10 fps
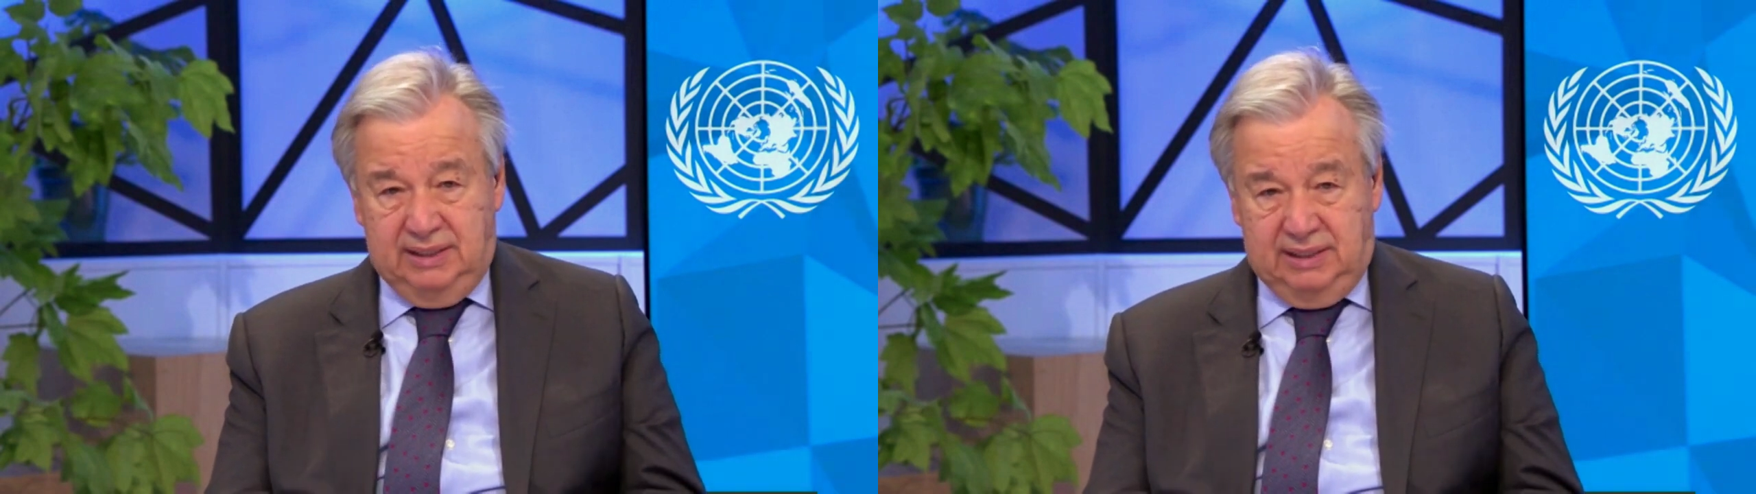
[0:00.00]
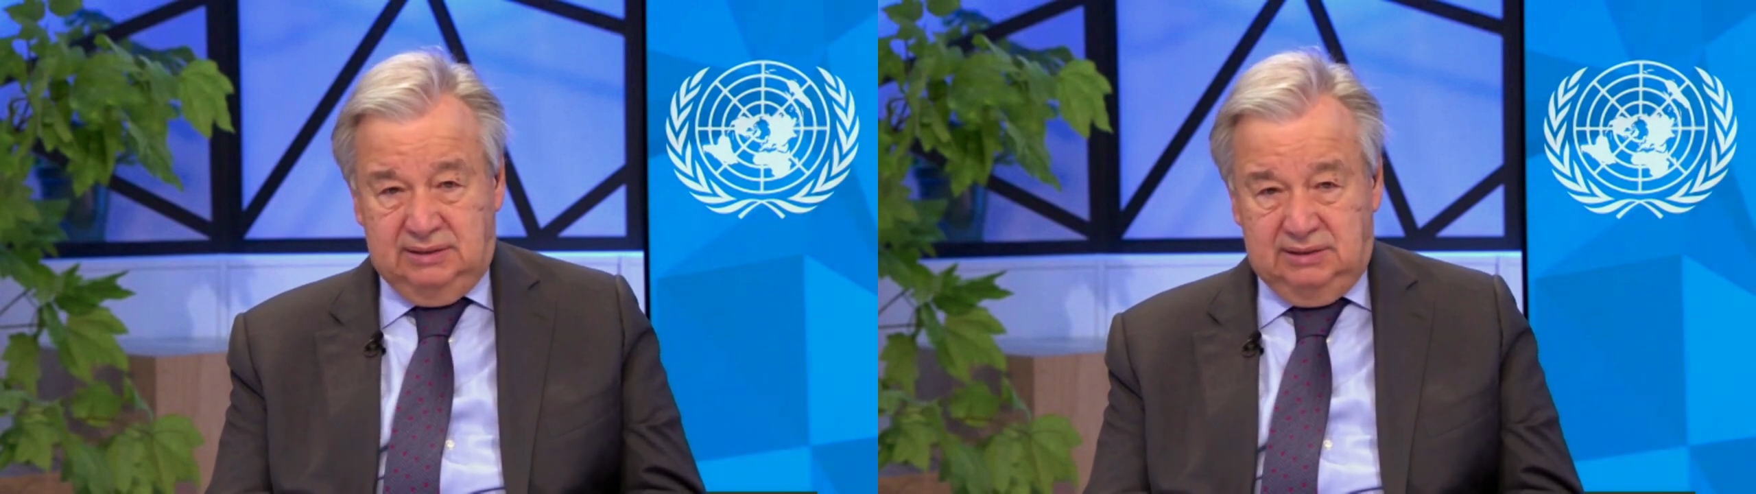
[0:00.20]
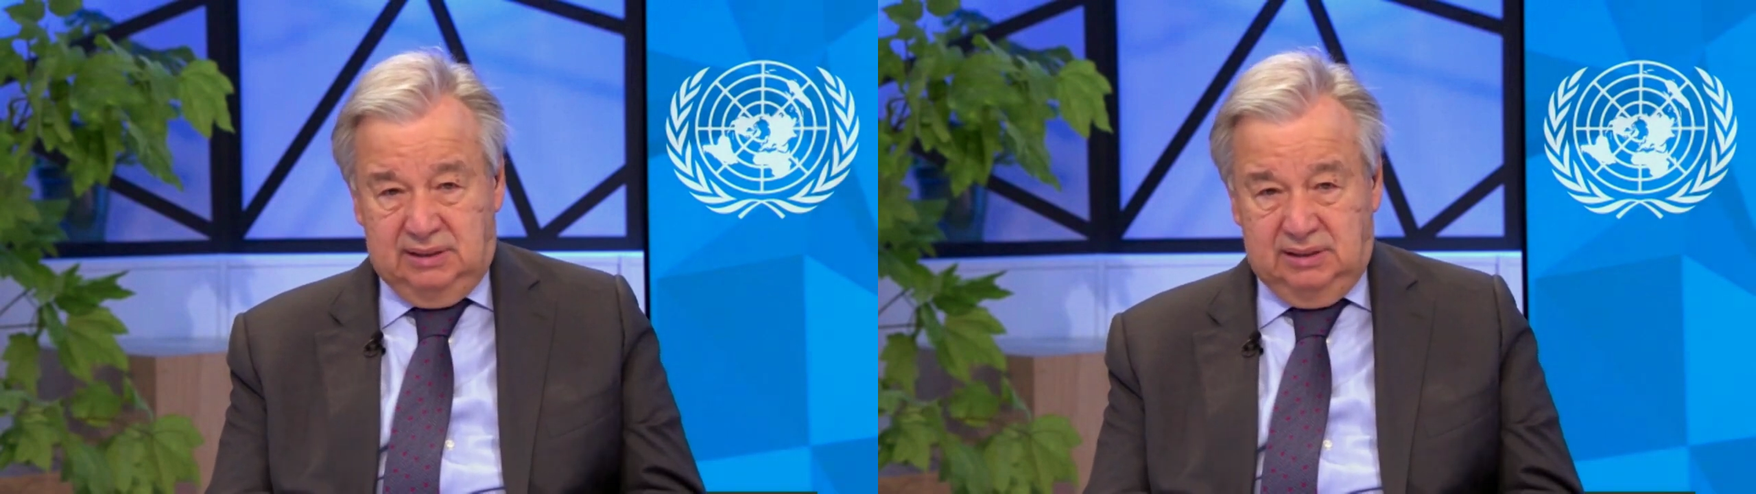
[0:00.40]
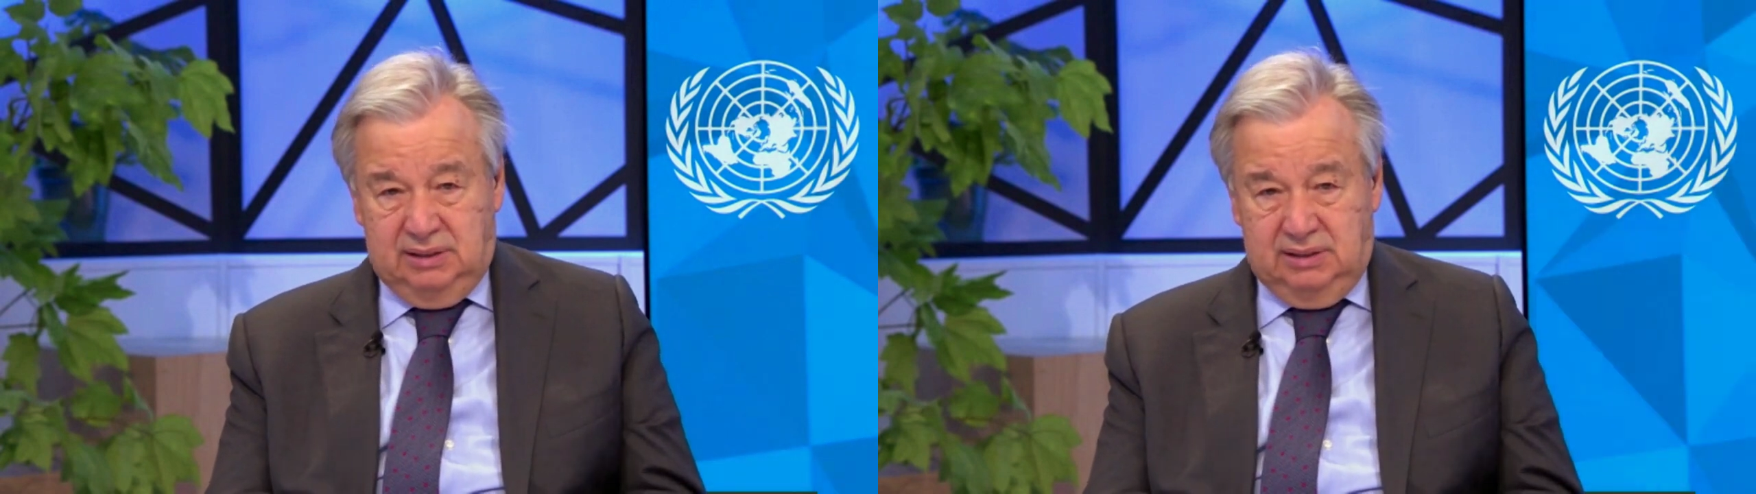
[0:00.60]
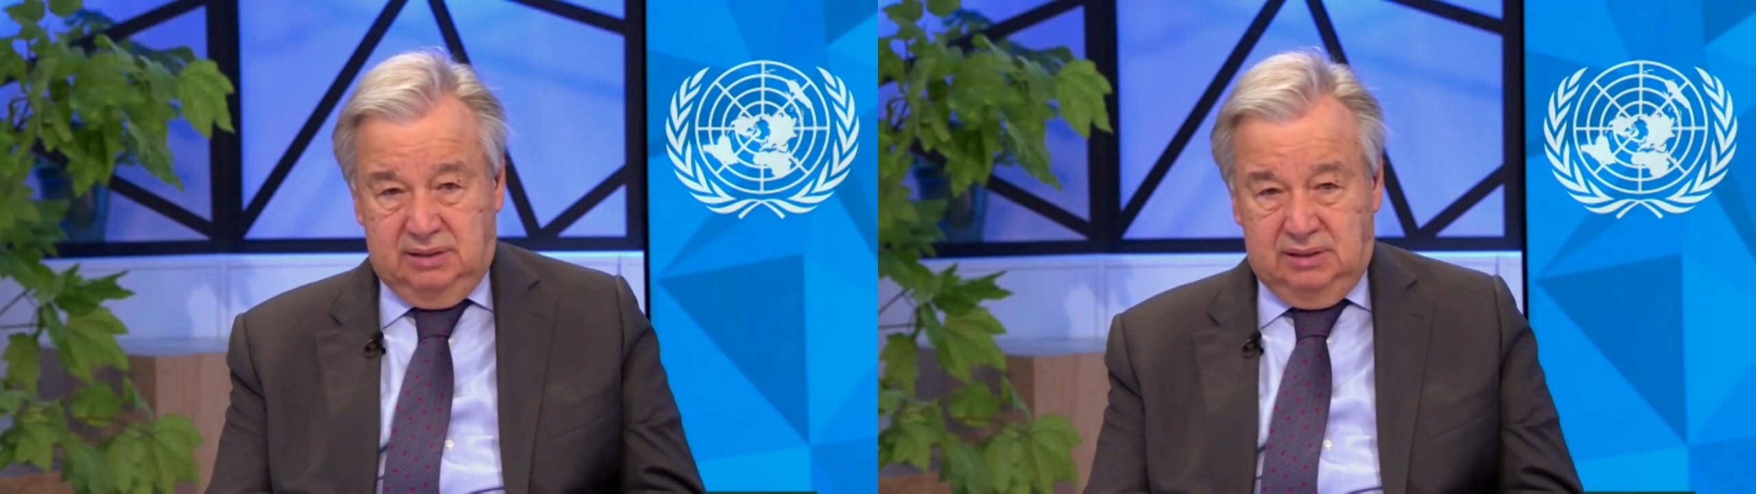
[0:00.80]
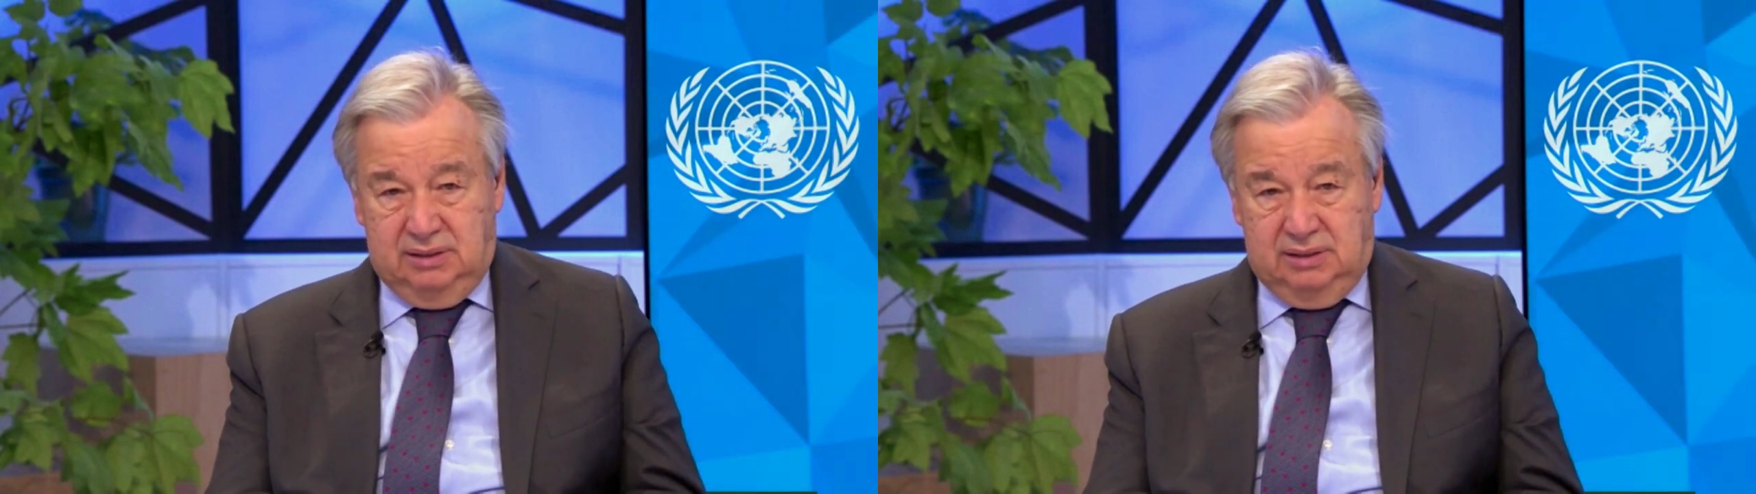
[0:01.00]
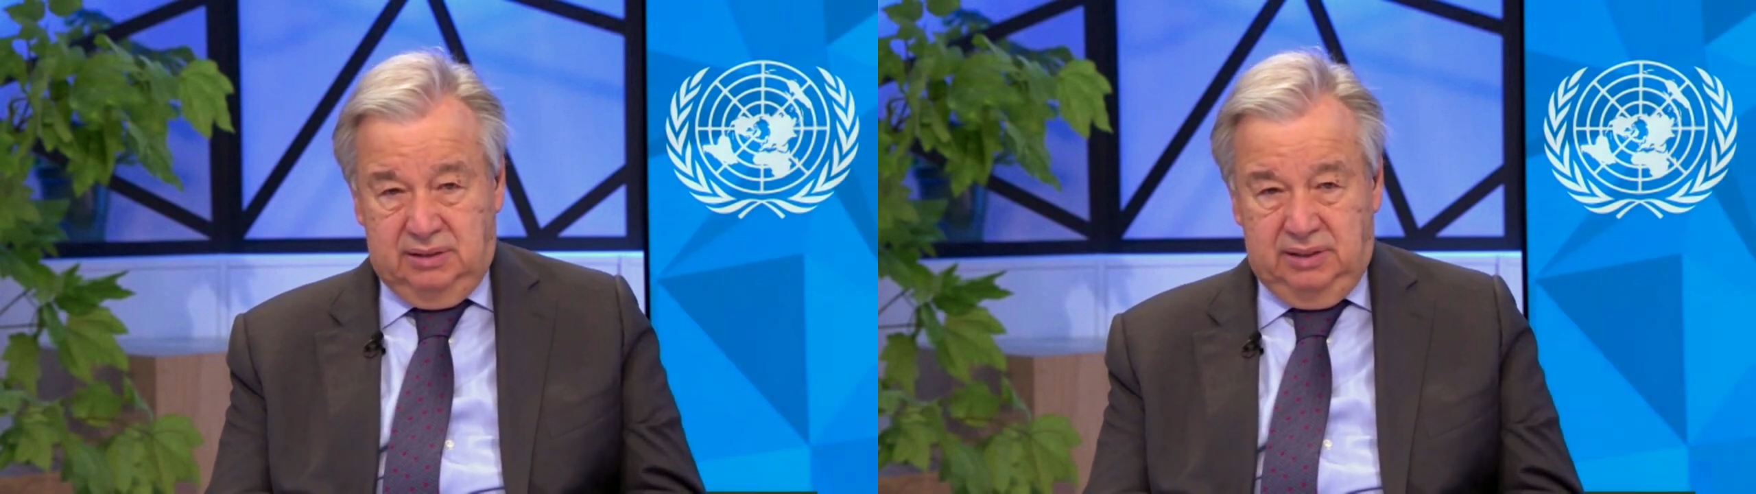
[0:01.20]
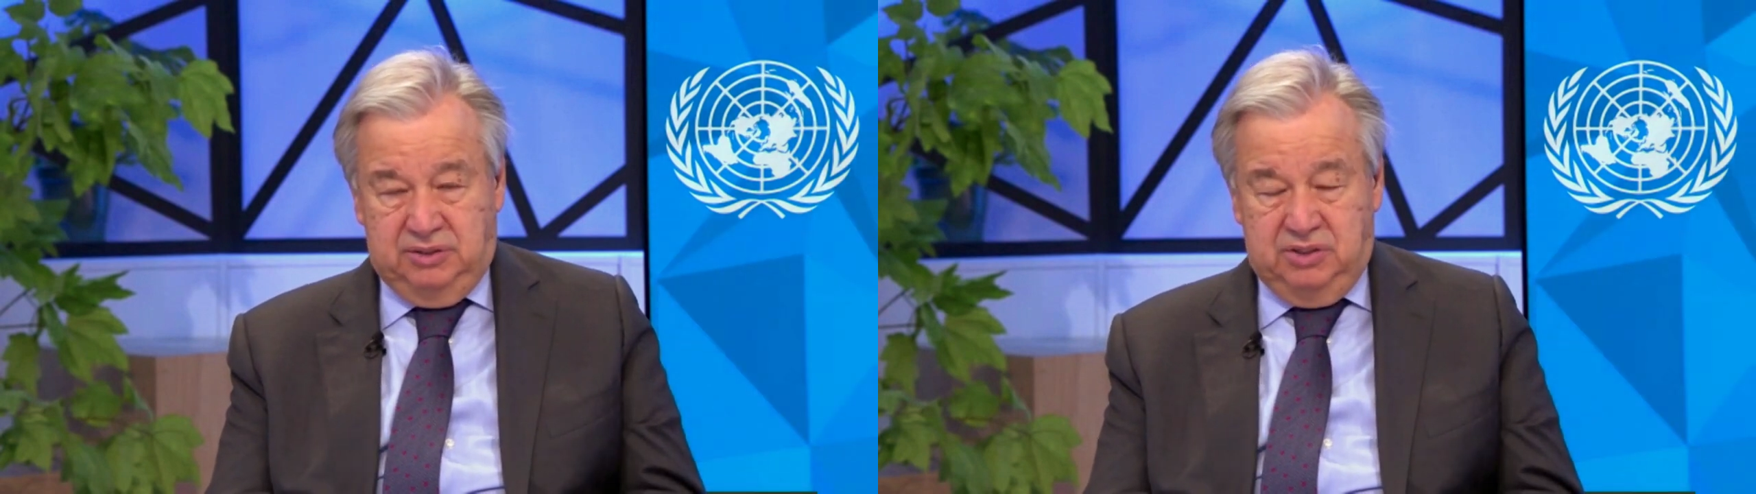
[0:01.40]
and
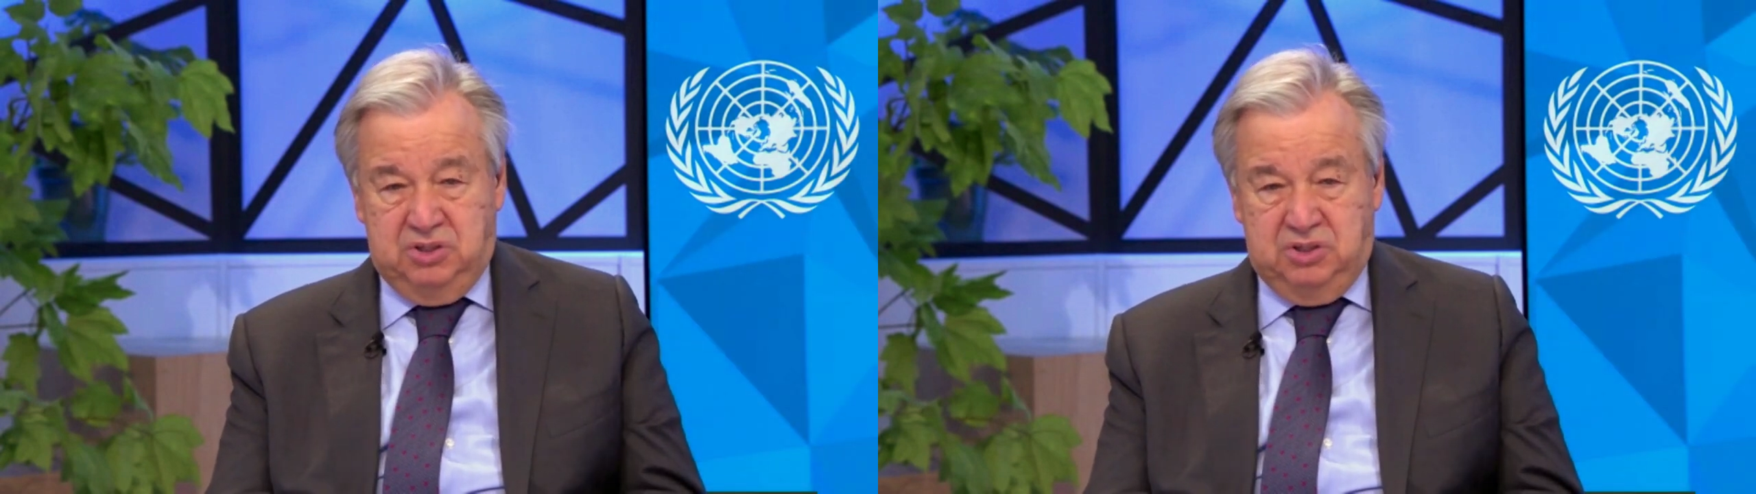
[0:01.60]
it